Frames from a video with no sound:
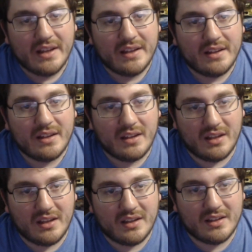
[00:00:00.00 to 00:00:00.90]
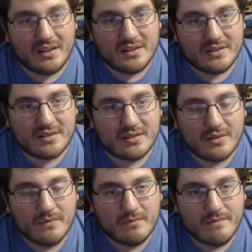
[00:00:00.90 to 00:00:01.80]
is
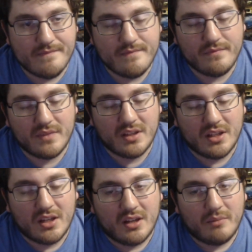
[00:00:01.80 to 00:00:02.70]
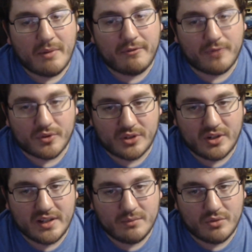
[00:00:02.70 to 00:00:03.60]
about 4:30 in
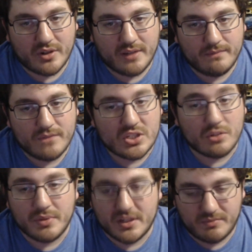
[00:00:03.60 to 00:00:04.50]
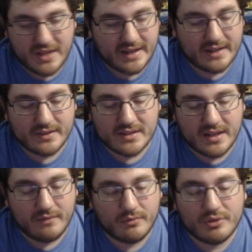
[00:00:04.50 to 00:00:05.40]
the morning, still pitch black outside.
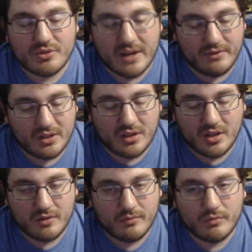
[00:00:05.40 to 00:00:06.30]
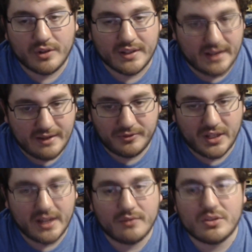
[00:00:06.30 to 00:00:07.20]
We're driving along. We're in the left
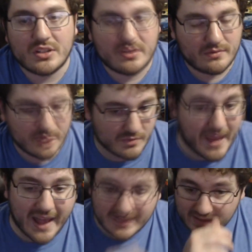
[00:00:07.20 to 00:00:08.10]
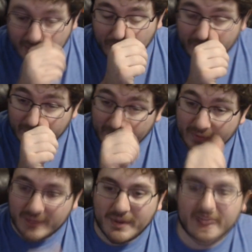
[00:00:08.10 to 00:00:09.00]
lane, just past someone. We're going to
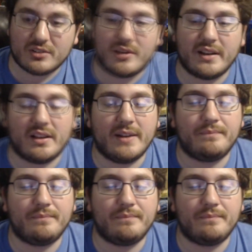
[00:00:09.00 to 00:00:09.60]
get back in the right lane.